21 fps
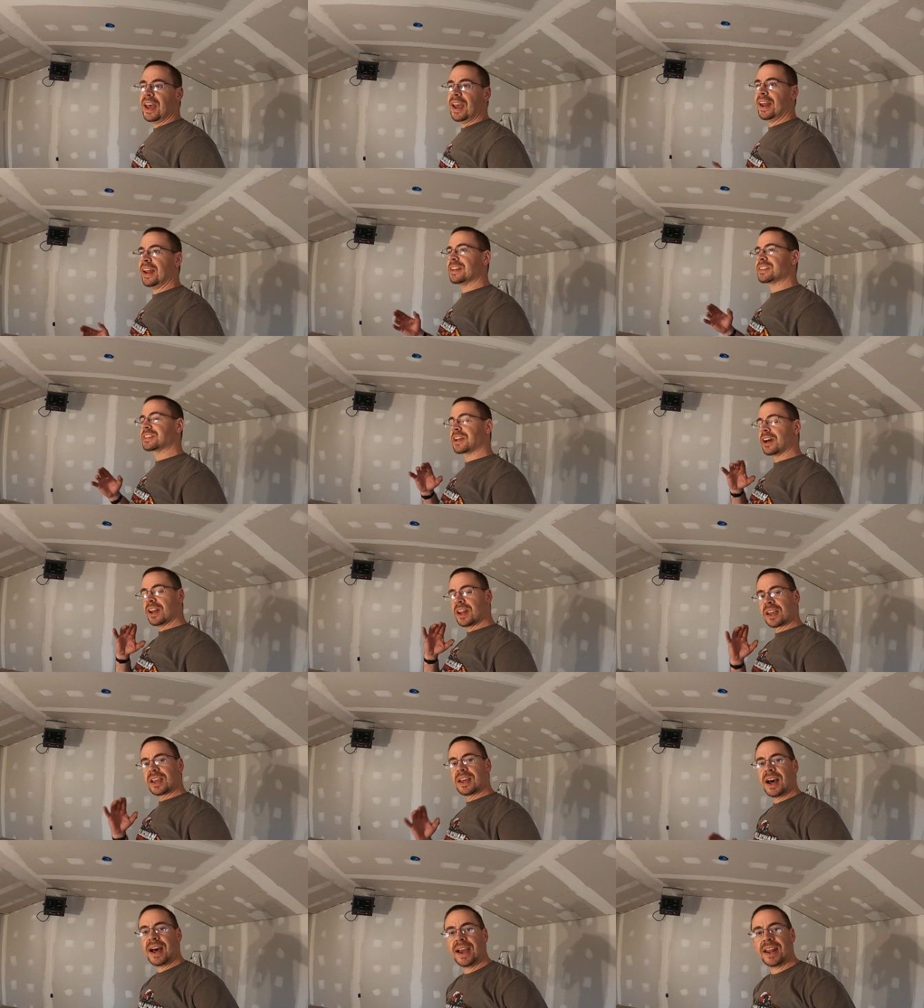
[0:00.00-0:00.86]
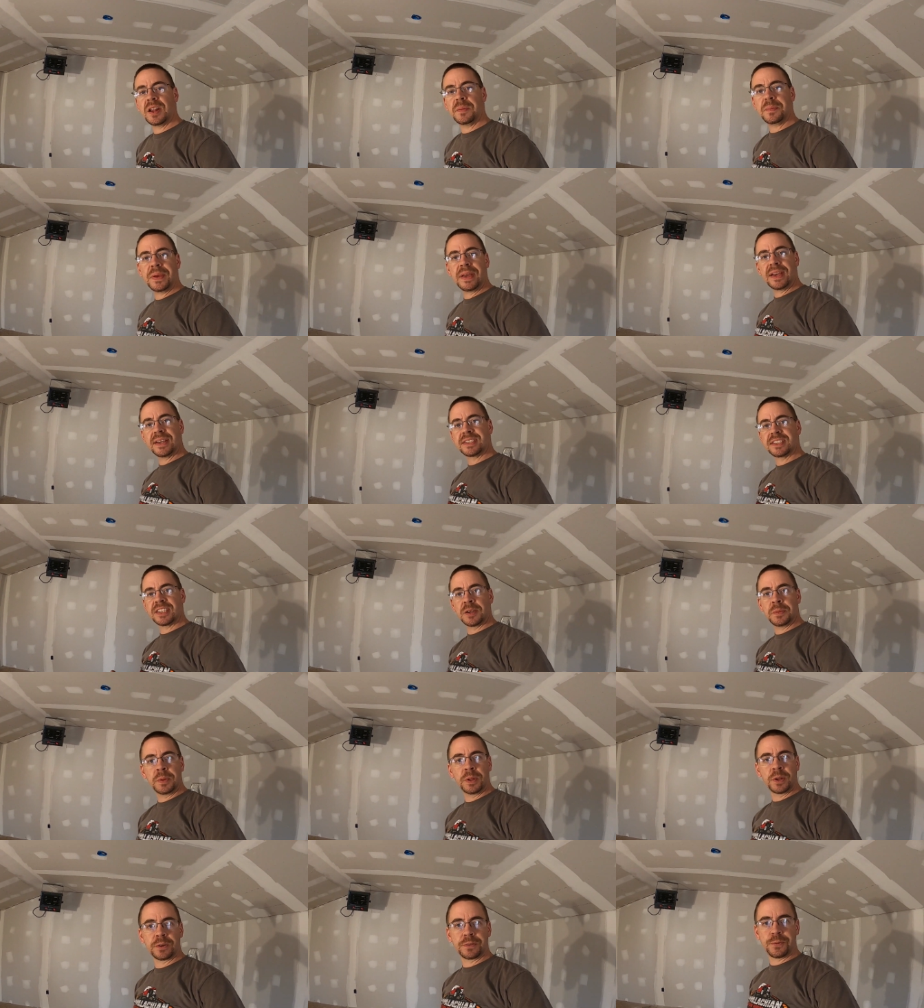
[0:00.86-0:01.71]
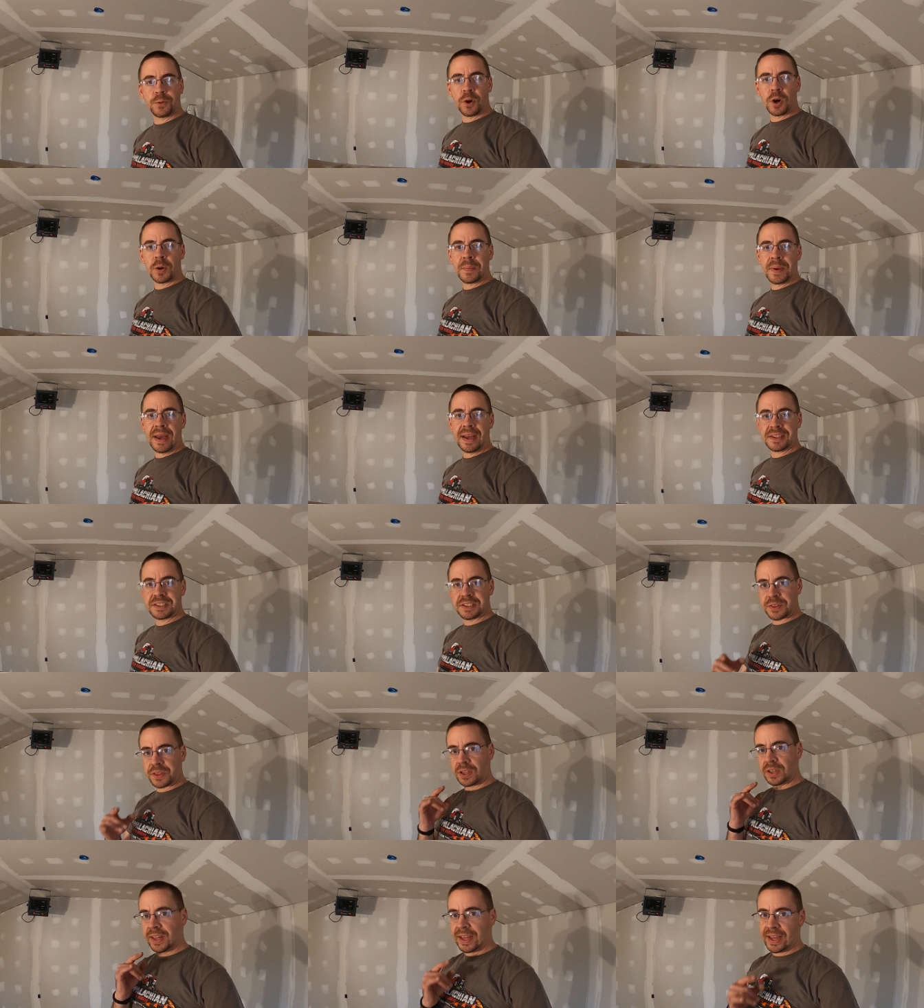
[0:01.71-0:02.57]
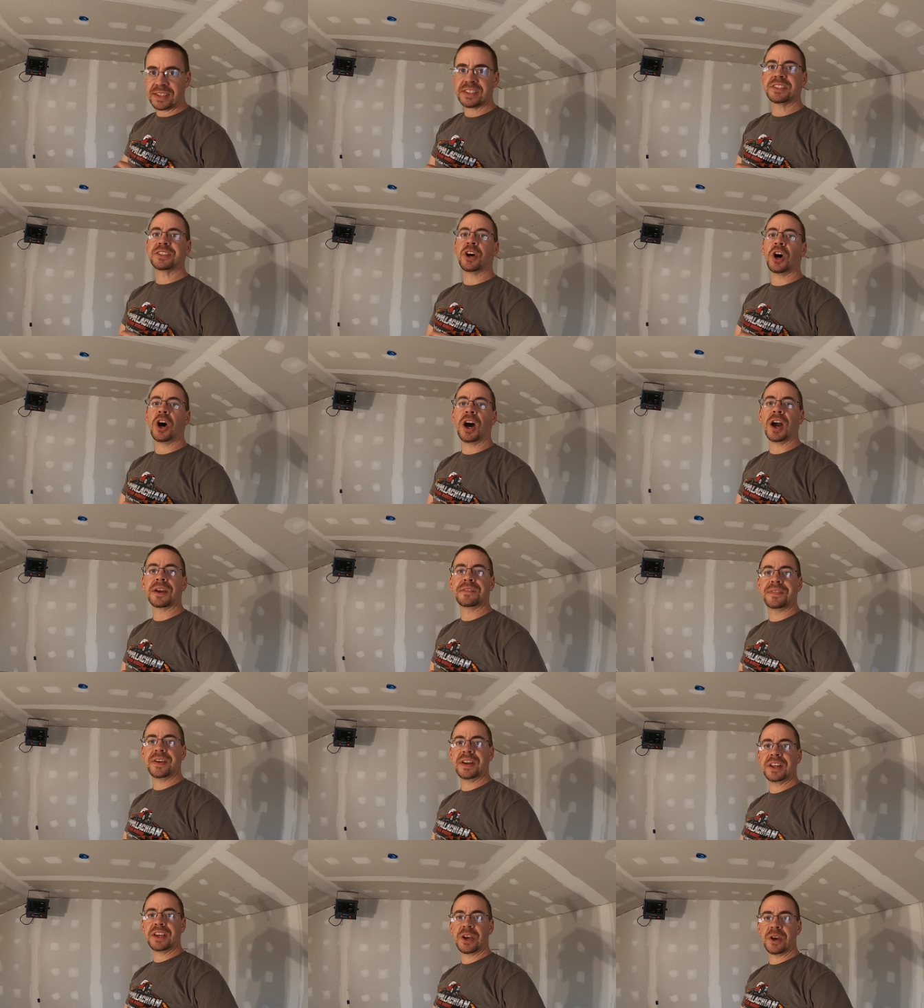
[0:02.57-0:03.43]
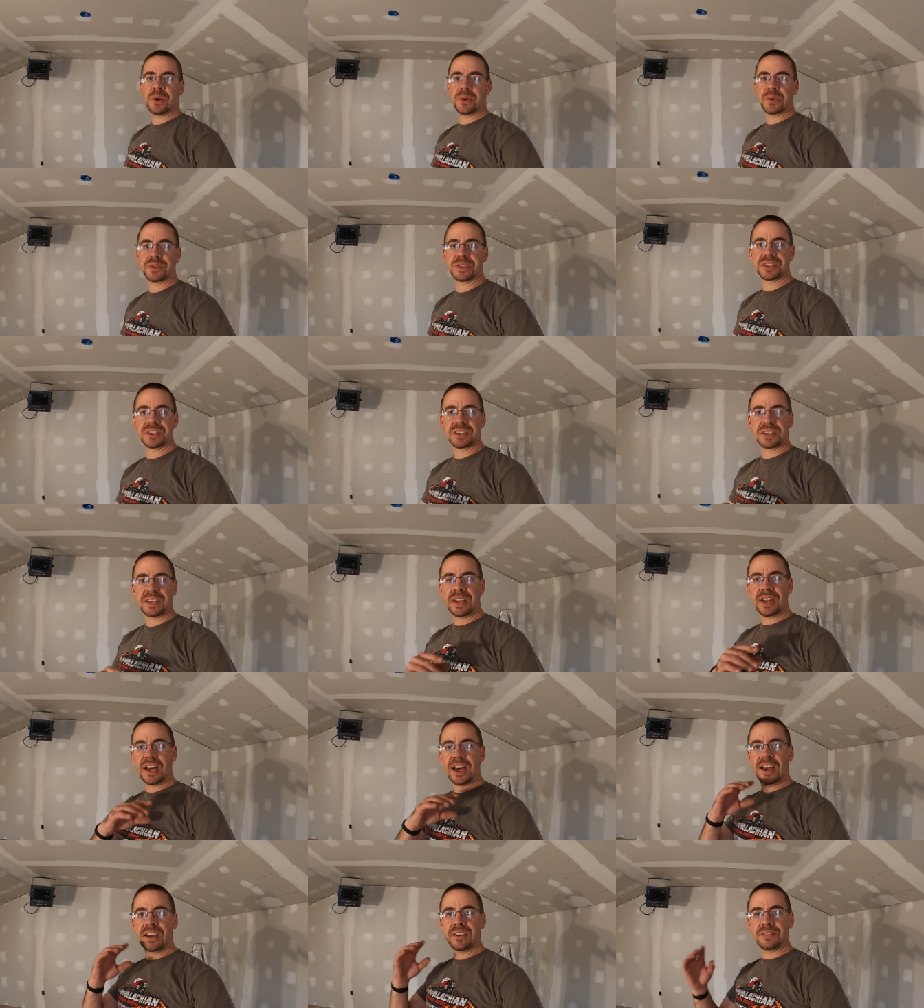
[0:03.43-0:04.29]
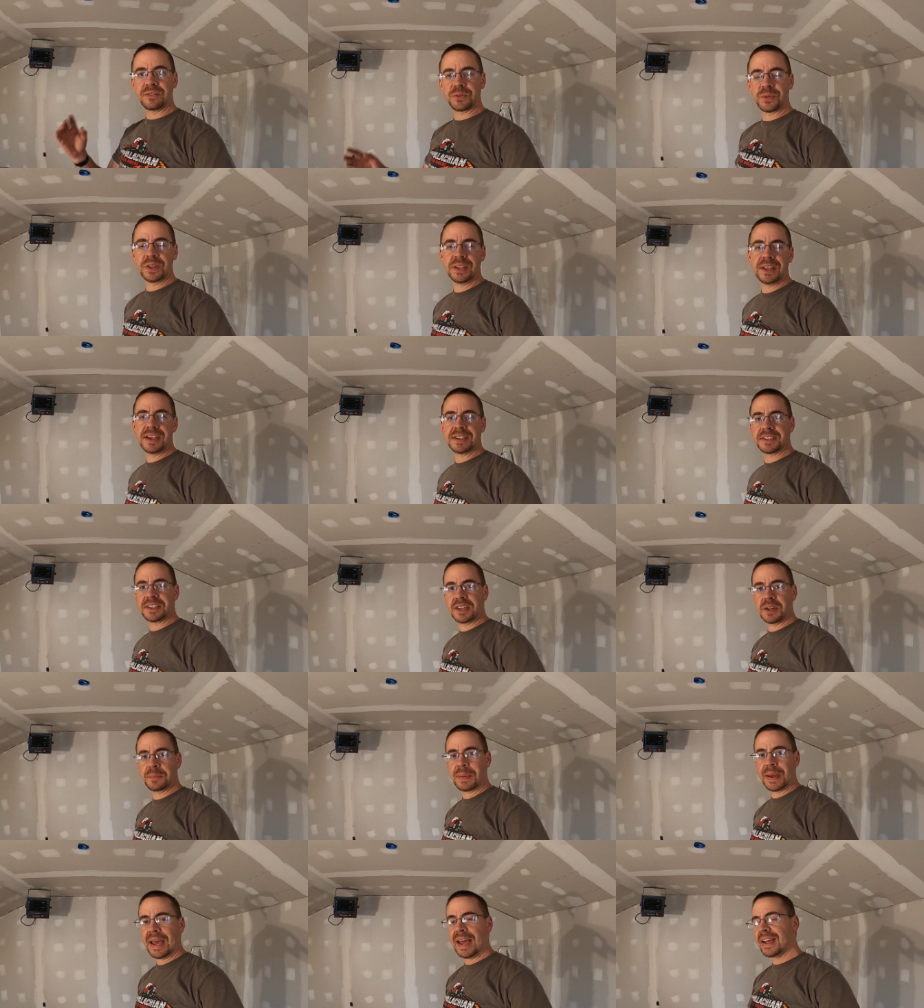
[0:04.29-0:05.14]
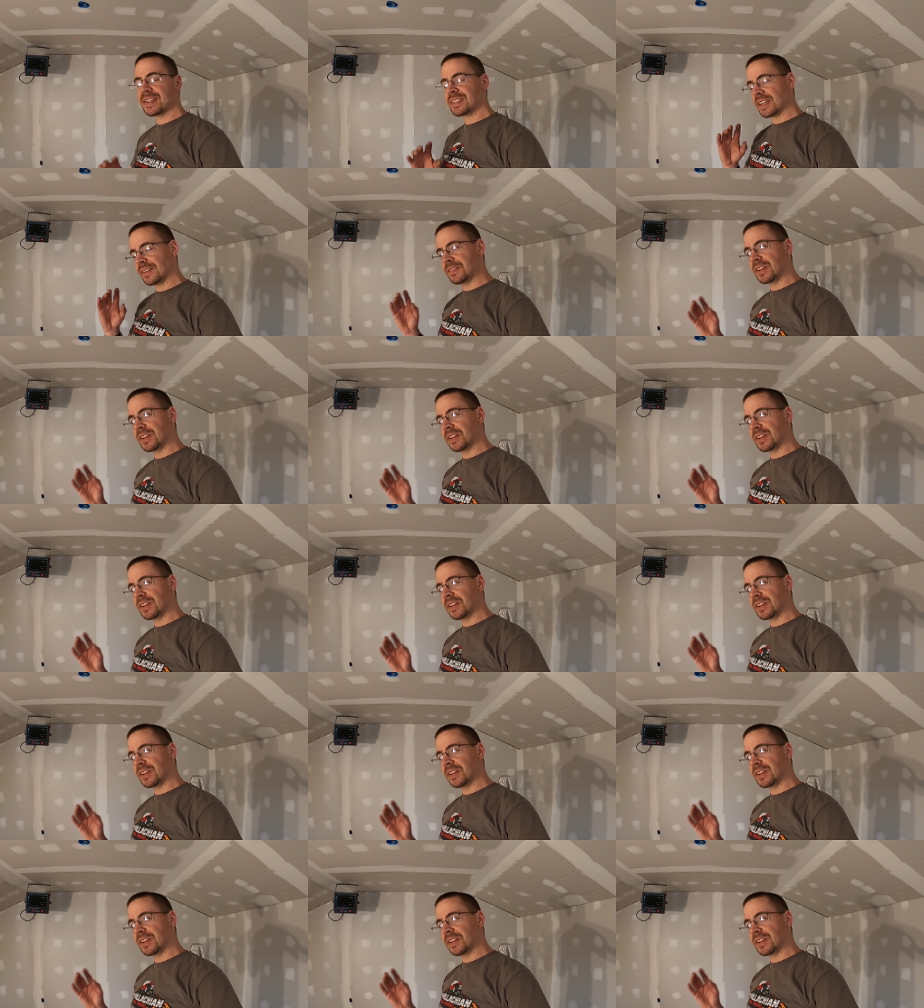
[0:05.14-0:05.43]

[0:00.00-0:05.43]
And it's going to kind of be a similar format to the Let's Talk videos that I've released in the past.